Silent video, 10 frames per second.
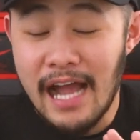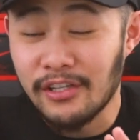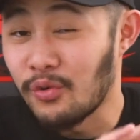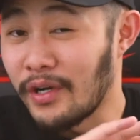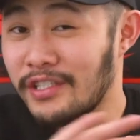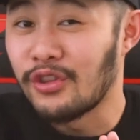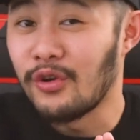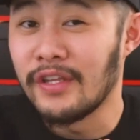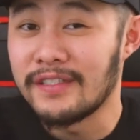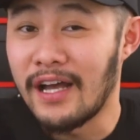I just wanted to
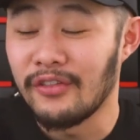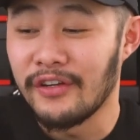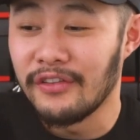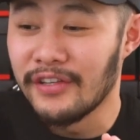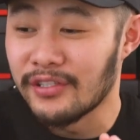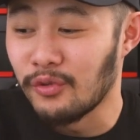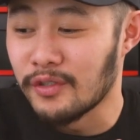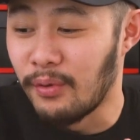throw this out there. This was